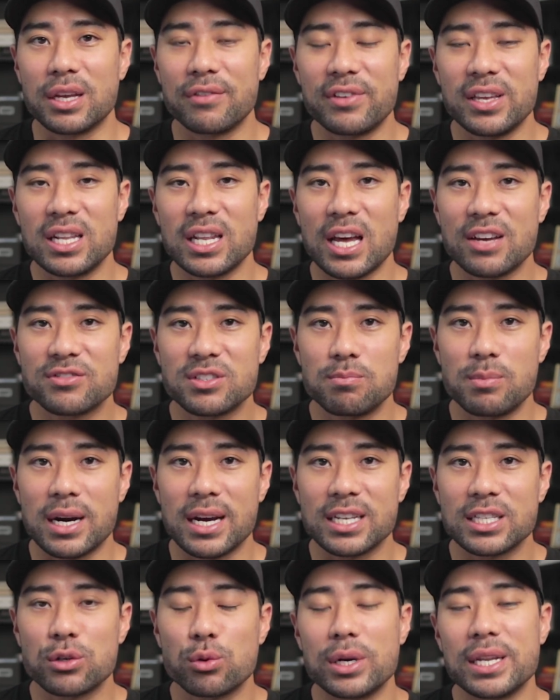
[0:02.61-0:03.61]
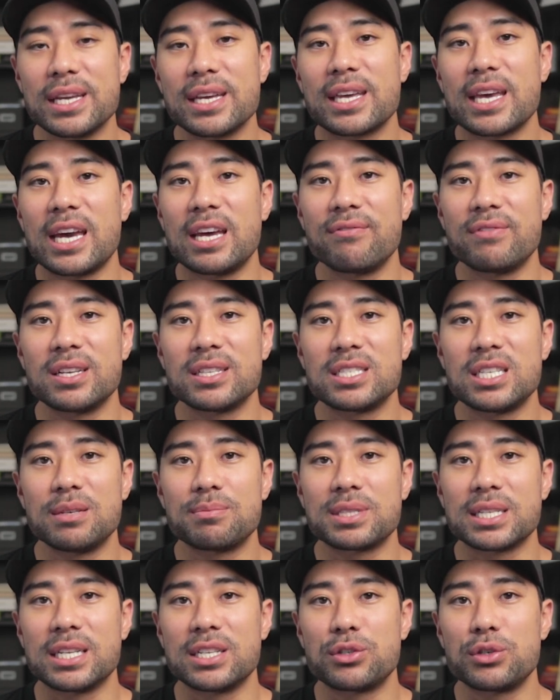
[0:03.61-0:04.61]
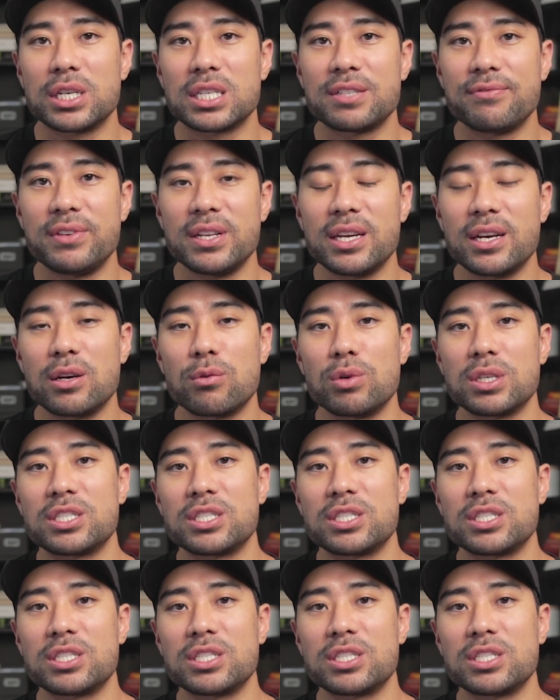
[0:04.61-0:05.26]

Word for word: If you loved my twenty Canva tips and tricks video,